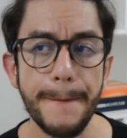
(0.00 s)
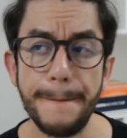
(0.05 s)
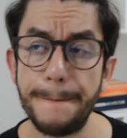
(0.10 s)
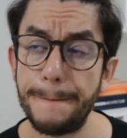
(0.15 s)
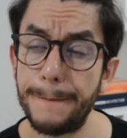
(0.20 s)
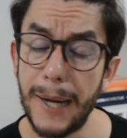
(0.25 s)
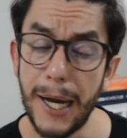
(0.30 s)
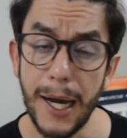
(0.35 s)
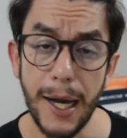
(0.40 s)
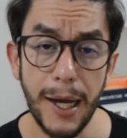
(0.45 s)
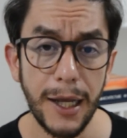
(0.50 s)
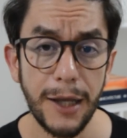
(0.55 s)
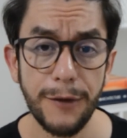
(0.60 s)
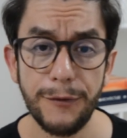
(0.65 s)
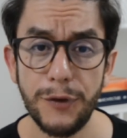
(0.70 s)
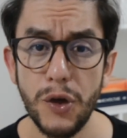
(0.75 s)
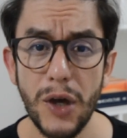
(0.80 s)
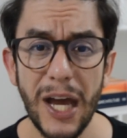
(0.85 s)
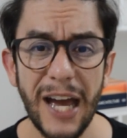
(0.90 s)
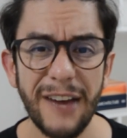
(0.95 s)
but
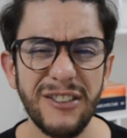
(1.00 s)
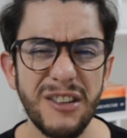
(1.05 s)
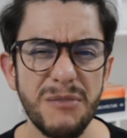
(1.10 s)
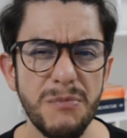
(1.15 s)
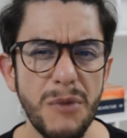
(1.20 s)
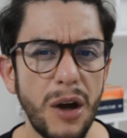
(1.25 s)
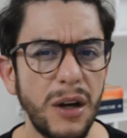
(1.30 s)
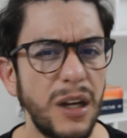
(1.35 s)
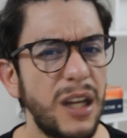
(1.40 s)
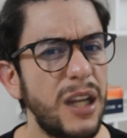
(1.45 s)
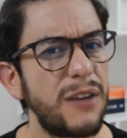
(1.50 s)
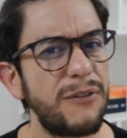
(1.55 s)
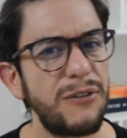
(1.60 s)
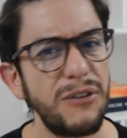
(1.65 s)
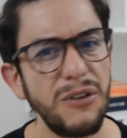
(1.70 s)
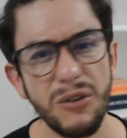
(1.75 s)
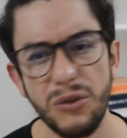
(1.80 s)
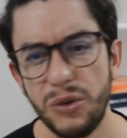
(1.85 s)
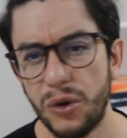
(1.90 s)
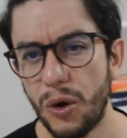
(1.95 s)
if you have the money, if
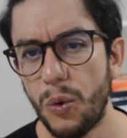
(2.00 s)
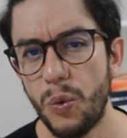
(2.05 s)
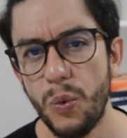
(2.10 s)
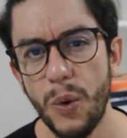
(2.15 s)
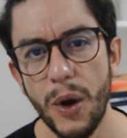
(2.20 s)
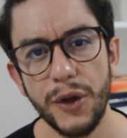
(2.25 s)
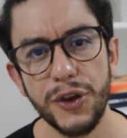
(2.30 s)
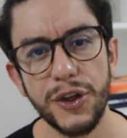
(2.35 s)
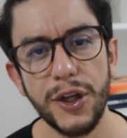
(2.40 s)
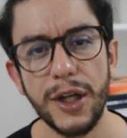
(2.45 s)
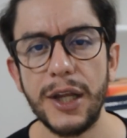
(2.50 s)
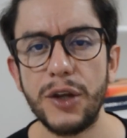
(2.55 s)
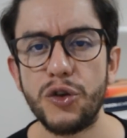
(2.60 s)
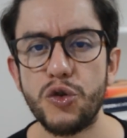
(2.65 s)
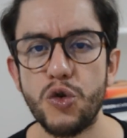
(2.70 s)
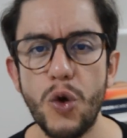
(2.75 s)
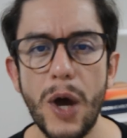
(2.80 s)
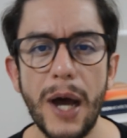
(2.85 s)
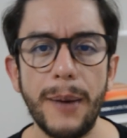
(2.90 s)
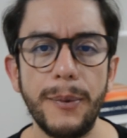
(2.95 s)
you don't want any
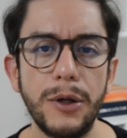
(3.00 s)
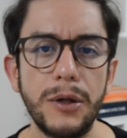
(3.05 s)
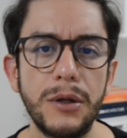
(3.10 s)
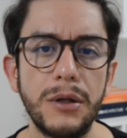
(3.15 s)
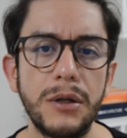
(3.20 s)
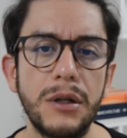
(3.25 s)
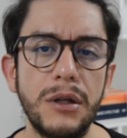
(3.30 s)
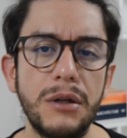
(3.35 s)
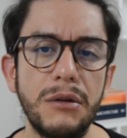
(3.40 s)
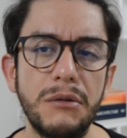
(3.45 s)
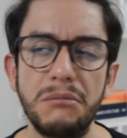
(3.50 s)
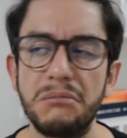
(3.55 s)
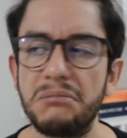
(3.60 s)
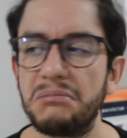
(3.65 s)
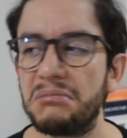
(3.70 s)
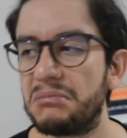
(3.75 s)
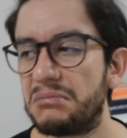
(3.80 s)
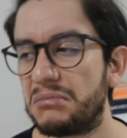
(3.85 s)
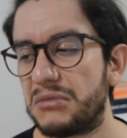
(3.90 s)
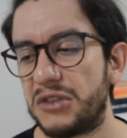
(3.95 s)
trouble,
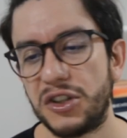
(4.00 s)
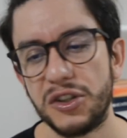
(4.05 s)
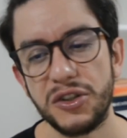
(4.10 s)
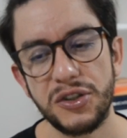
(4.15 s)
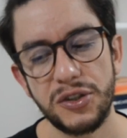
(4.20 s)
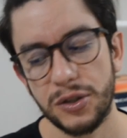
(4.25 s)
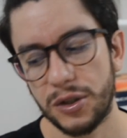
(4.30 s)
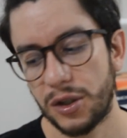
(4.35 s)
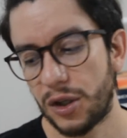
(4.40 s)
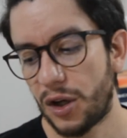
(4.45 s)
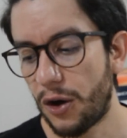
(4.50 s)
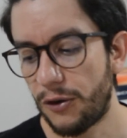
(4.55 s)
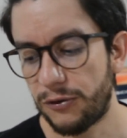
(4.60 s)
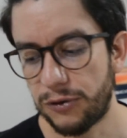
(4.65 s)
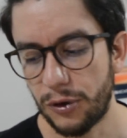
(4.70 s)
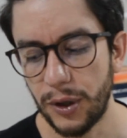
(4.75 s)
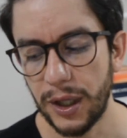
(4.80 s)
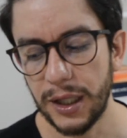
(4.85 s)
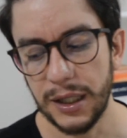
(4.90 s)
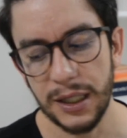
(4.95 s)
just go
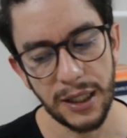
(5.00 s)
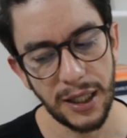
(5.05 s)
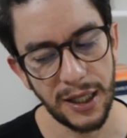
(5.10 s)
for it.